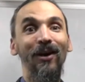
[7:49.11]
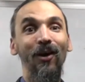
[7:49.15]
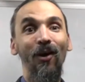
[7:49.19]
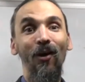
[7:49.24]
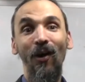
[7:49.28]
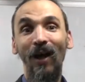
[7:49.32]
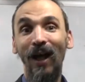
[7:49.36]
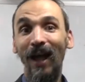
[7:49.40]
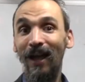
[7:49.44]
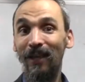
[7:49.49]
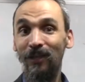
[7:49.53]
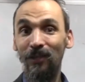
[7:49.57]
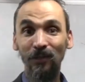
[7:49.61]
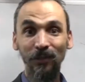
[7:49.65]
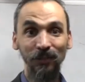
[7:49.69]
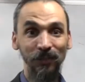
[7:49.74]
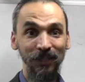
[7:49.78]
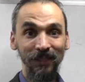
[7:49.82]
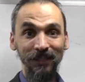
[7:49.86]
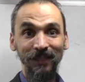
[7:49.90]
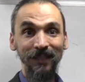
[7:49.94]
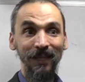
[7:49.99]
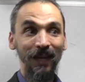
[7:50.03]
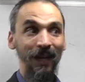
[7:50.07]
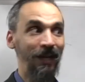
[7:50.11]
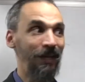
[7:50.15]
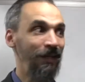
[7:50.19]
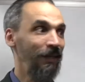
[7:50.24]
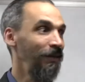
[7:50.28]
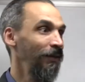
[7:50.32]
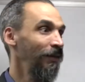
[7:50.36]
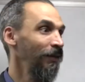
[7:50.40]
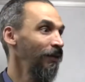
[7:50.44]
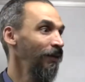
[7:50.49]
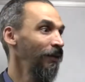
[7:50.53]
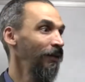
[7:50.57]
Ohio,
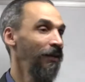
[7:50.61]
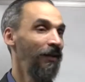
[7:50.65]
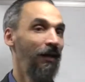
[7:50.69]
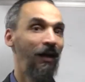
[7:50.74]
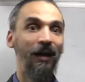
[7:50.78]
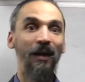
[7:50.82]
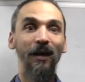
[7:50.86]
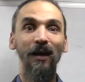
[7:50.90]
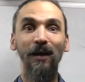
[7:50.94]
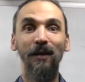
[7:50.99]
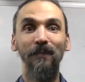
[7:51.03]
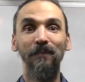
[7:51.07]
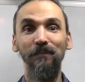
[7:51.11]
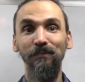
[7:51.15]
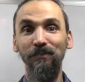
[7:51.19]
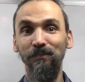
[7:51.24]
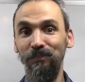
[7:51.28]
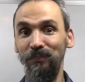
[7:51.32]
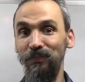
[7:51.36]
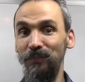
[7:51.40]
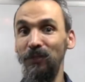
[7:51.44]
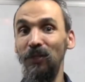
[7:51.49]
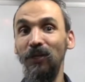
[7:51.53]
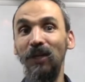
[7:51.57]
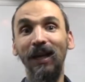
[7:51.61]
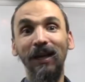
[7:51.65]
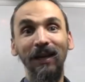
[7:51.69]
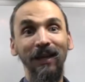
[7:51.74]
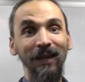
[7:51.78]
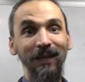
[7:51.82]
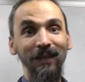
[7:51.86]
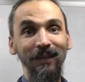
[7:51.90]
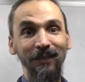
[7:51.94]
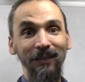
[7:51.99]
Cincinnati, you can